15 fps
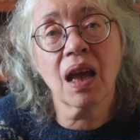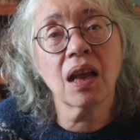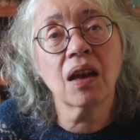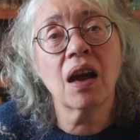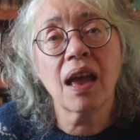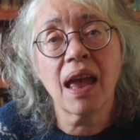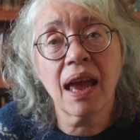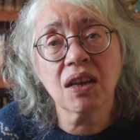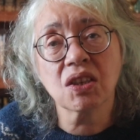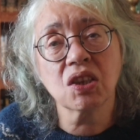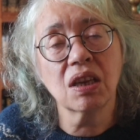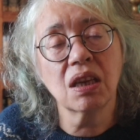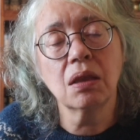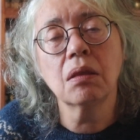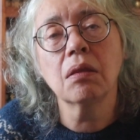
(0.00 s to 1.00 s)
And I
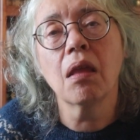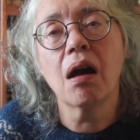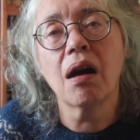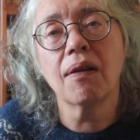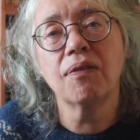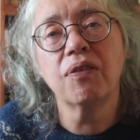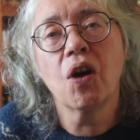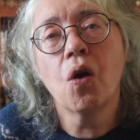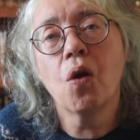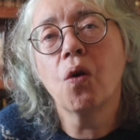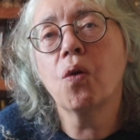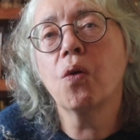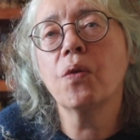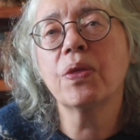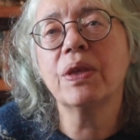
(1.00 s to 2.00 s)
actually love
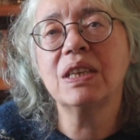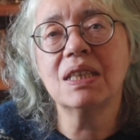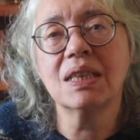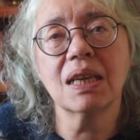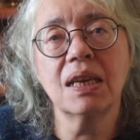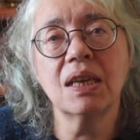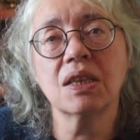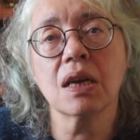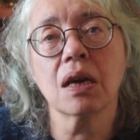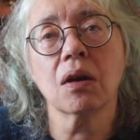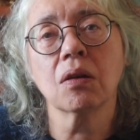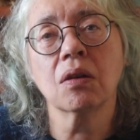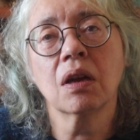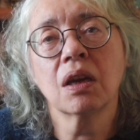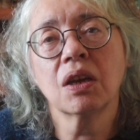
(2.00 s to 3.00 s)
all the
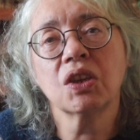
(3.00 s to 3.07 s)
detail